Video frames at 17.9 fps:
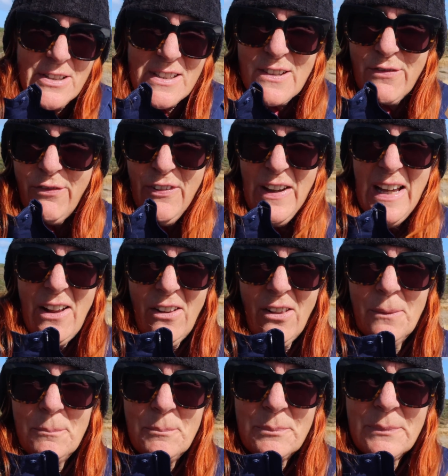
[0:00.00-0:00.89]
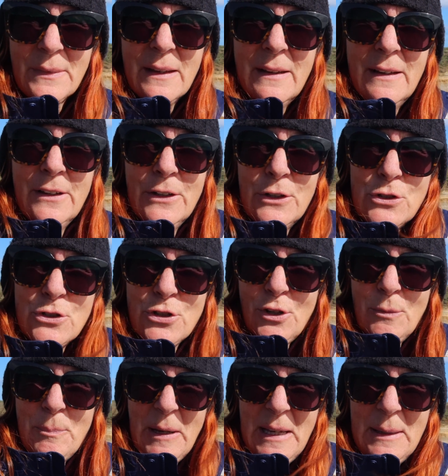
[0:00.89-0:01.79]
just fell.
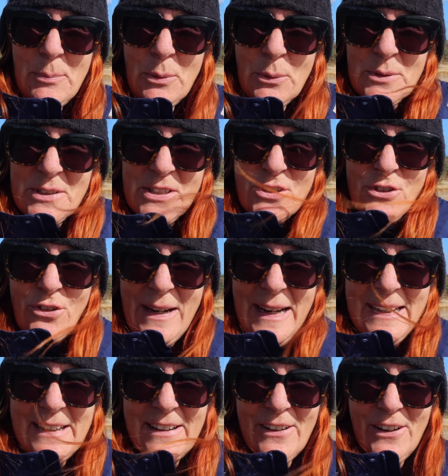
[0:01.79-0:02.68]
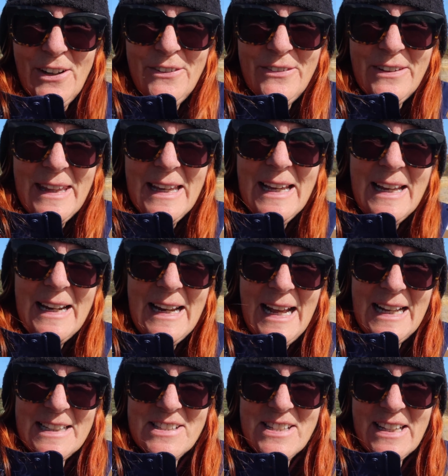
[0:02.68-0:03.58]
2 people were stranded over there and
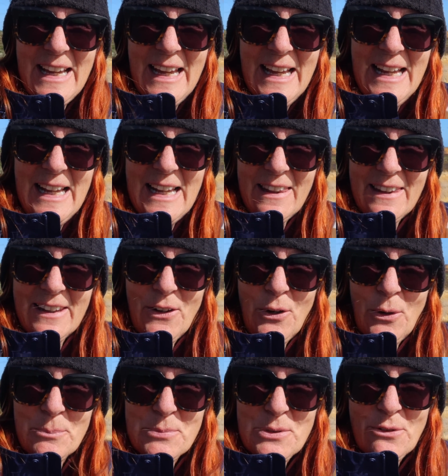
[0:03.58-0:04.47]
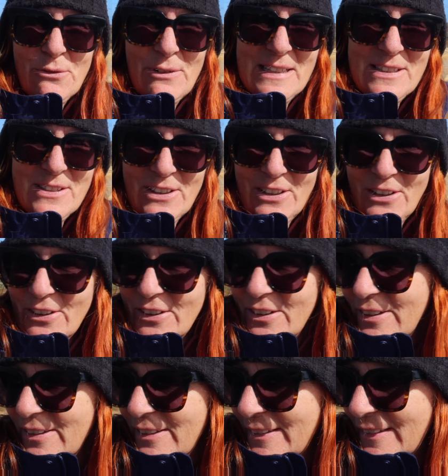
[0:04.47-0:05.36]
had to get helicopter rescued.
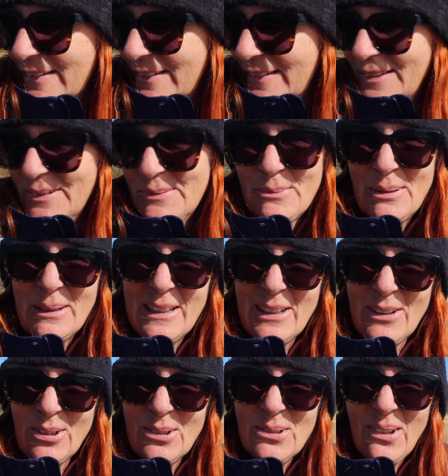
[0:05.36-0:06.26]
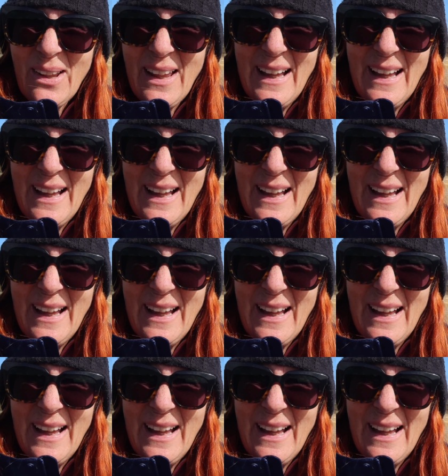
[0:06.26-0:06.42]
Pretty cool,